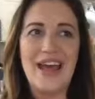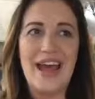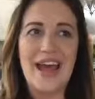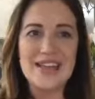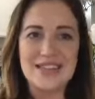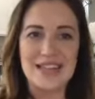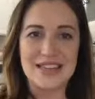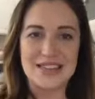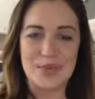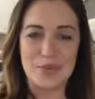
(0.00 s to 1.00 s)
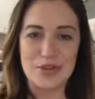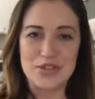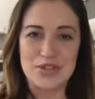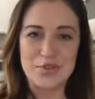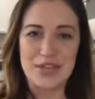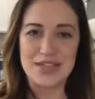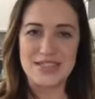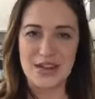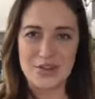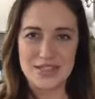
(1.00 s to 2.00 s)
acts like the same person, because
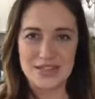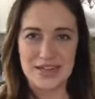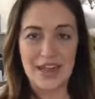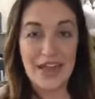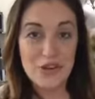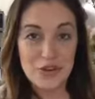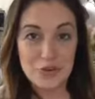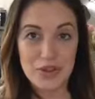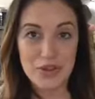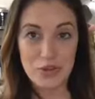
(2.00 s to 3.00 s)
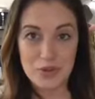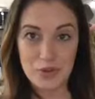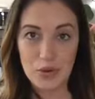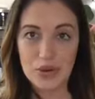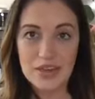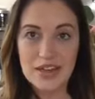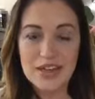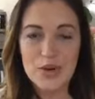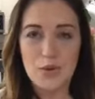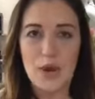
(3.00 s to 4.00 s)
now he's not angry with you anymore,
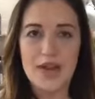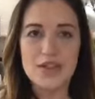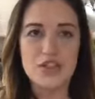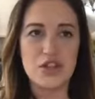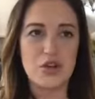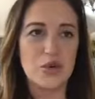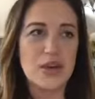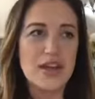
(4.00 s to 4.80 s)
right? So